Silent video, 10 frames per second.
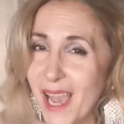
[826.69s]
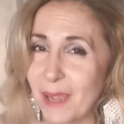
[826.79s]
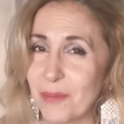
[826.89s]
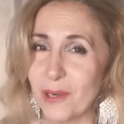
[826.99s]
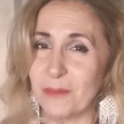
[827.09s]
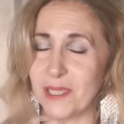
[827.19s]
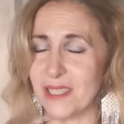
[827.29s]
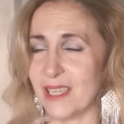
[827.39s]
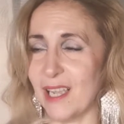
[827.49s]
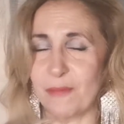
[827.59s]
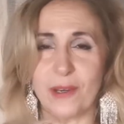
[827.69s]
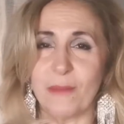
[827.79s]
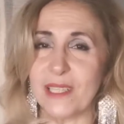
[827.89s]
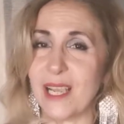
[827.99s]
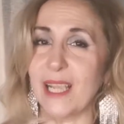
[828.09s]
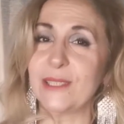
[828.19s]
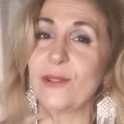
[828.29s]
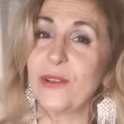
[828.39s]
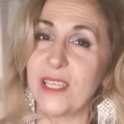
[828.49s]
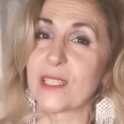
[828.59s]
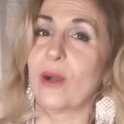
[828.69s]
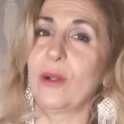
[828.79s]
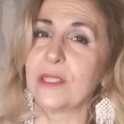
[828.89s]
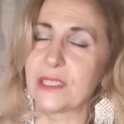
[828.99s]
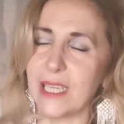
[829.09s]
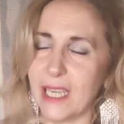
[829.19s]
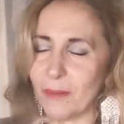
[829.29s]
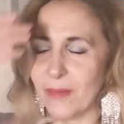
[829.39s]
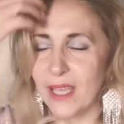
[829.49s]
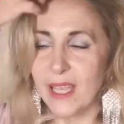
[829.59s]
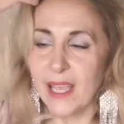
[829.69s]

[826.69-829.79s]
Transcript: I promise. I do this all the time.